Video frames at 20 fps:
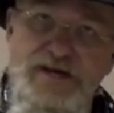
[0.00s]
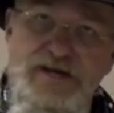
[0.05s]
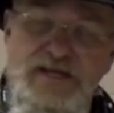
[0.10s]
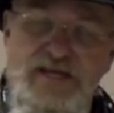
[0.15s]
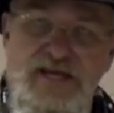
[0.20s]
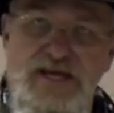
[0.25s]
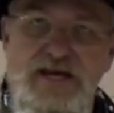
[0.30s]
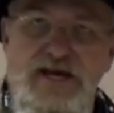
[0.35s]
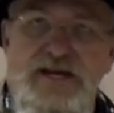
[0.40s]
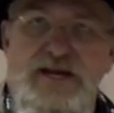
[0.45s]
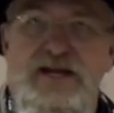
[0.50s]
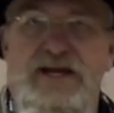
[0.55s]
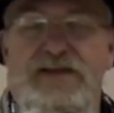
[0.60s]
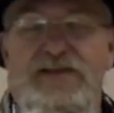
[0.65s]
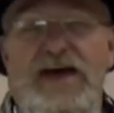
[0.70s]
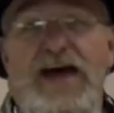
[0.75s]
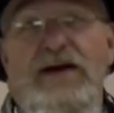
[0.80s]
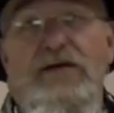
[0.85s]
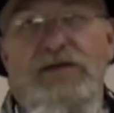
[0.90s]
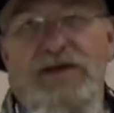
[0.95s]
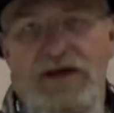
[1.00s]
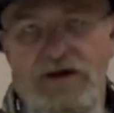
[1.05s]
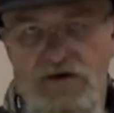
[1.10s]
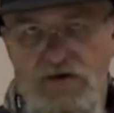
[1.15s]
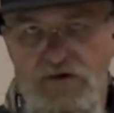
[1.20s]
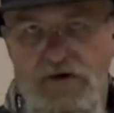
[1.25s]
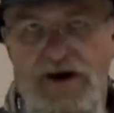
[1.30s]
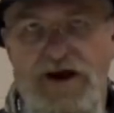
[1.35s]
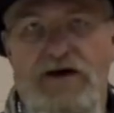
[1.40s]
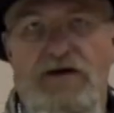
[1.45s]
again and that'll get
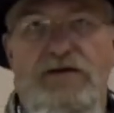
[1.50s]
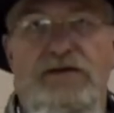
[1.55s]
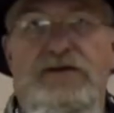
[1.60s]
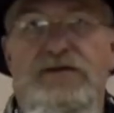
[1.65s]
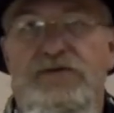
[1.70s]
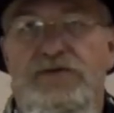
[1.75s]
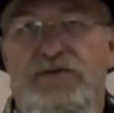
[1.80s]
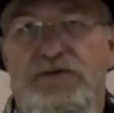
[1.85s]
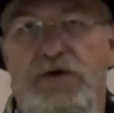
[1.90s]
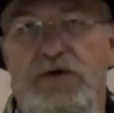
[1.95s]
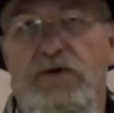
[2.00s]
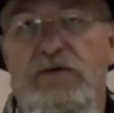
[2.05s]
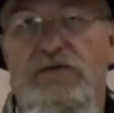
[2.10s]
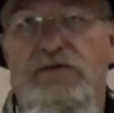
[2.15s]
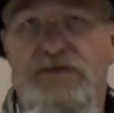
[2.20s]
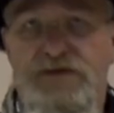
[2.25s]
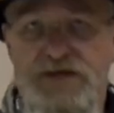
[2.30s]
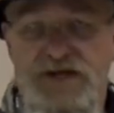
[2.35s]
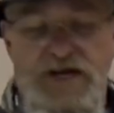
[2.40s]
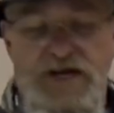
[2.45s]
ground through the